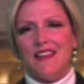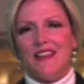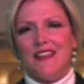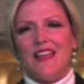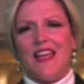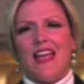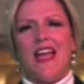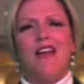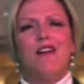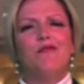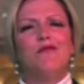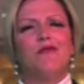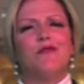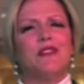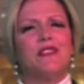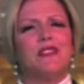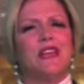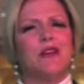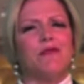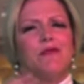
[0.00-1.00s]

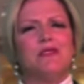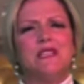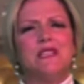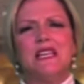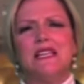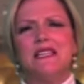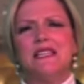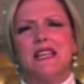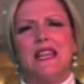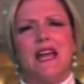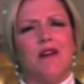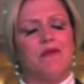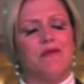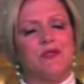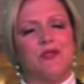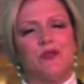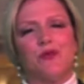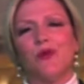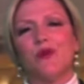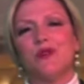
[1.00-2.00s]
Everything was easy. That
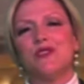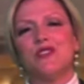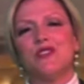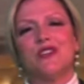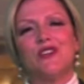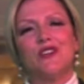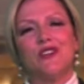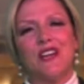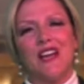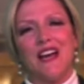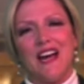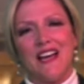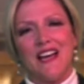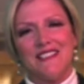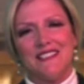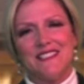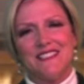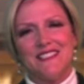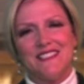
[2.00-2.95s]
was the worst it could have got.